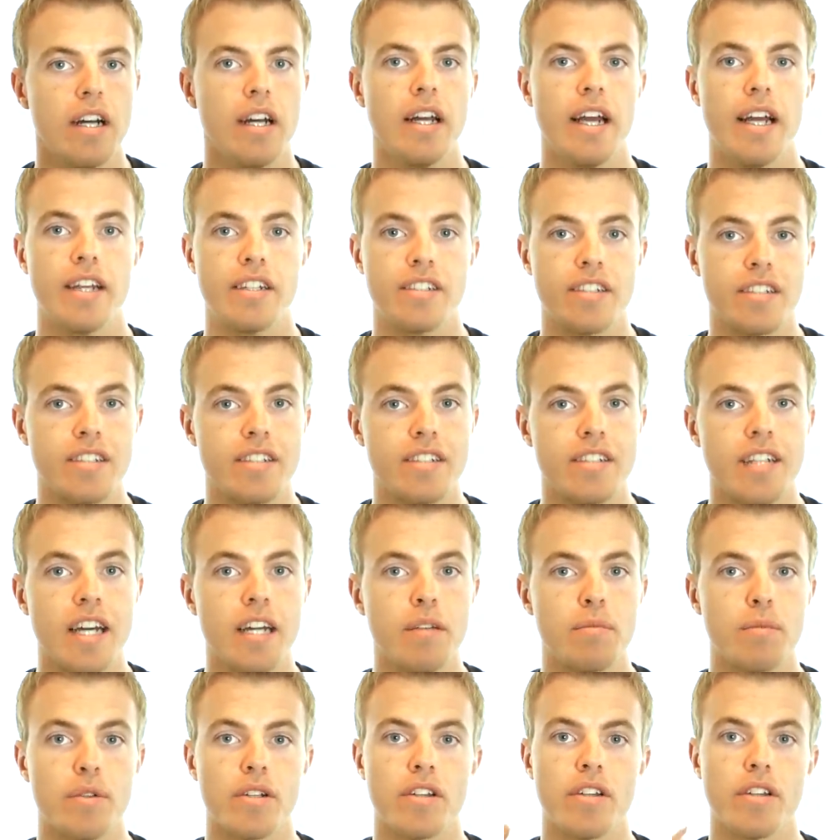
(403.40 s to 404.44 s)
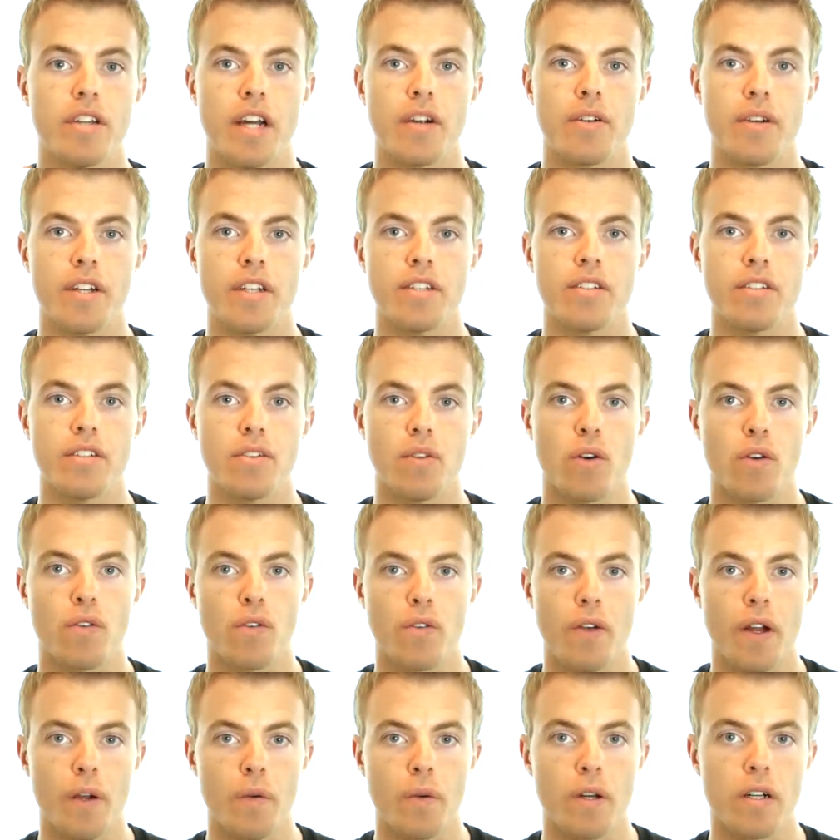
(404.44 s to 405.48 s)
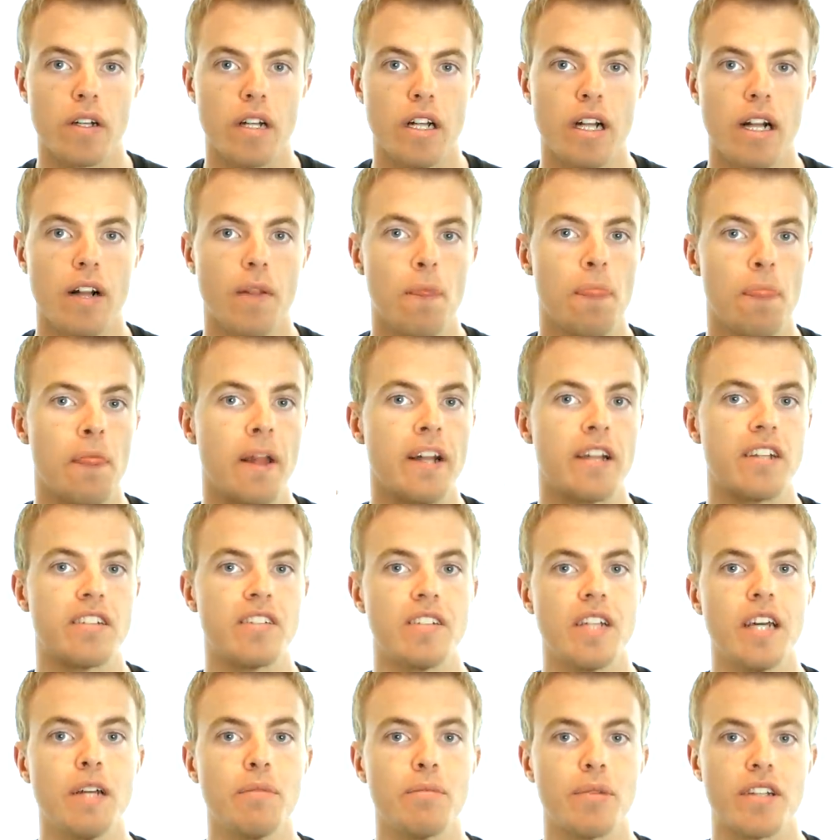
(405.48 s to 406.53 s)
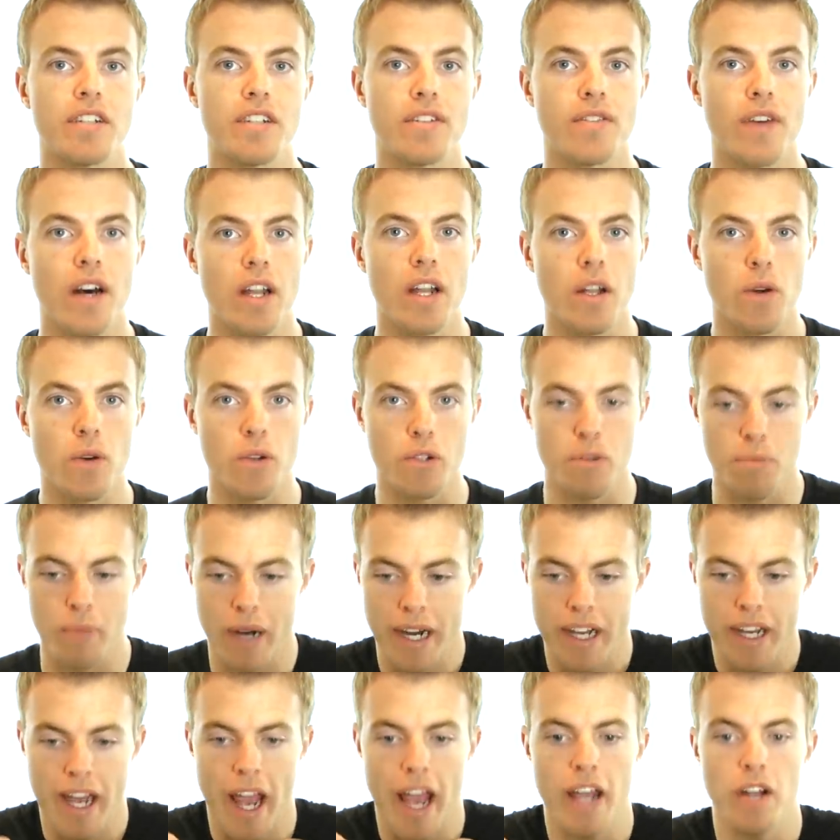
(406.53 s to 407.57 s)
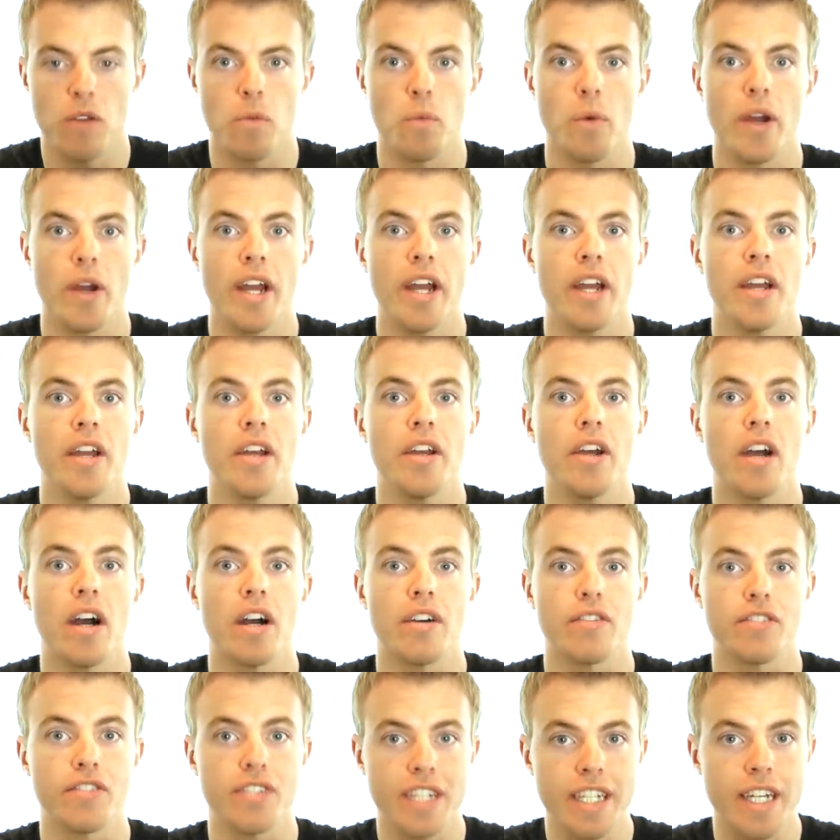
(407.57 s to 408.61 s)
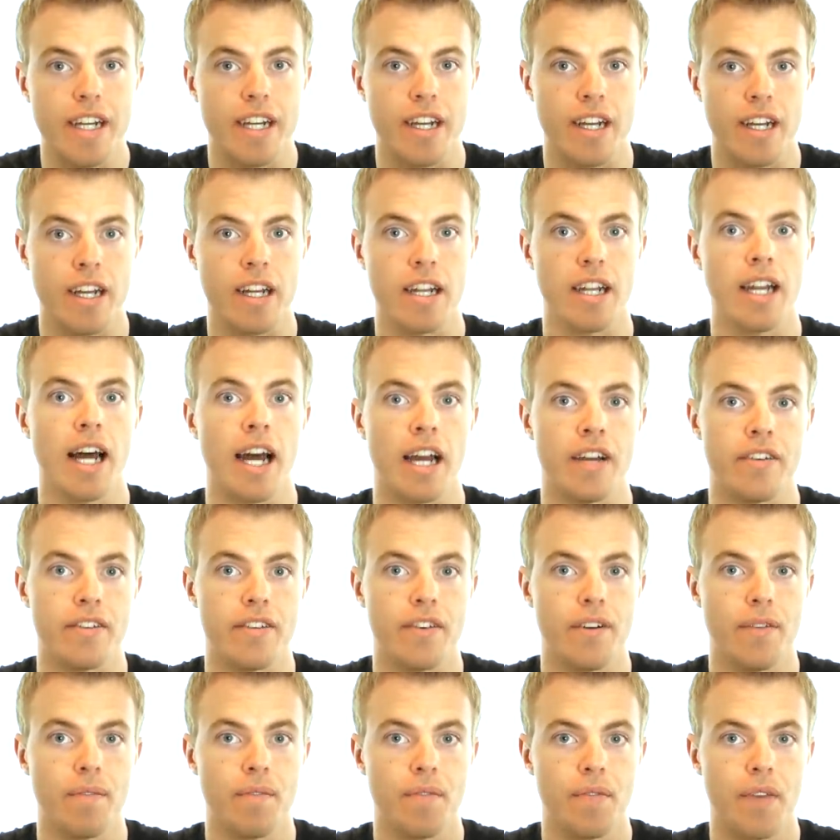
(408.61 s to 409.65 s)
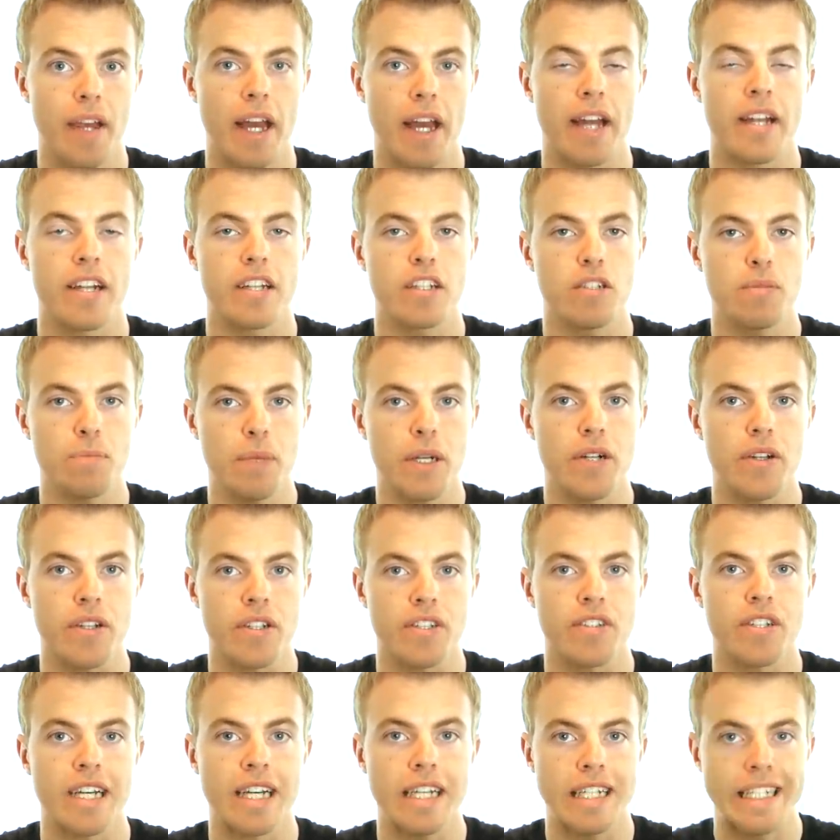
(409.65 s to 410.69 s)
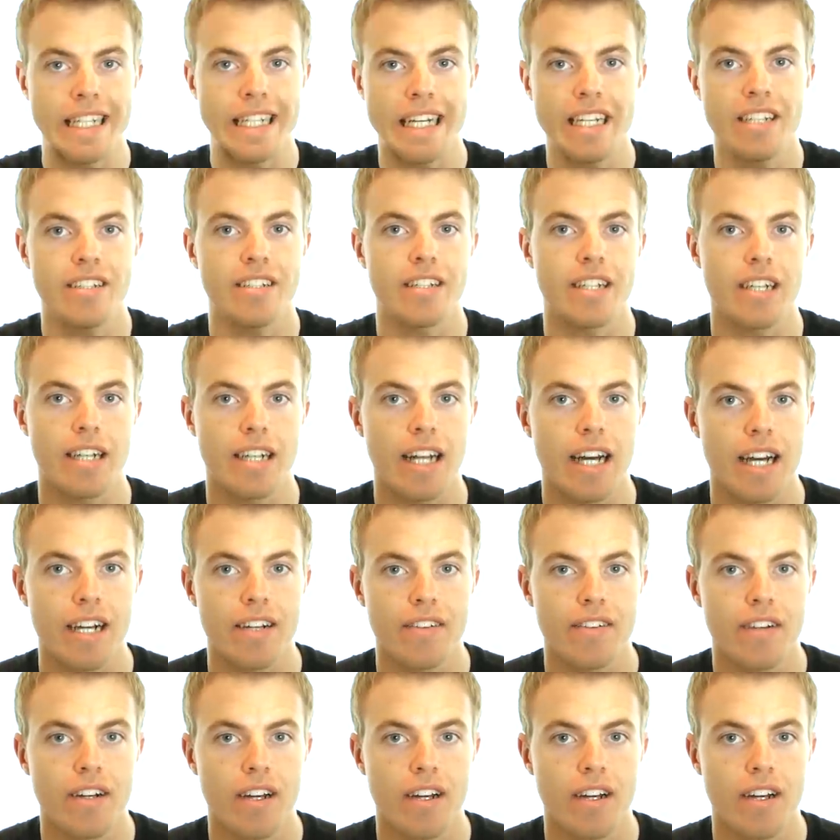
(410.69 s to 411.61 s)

It's a statement, there is no free will. The statement is followed by a way of seeing life and experiencing and tasting life.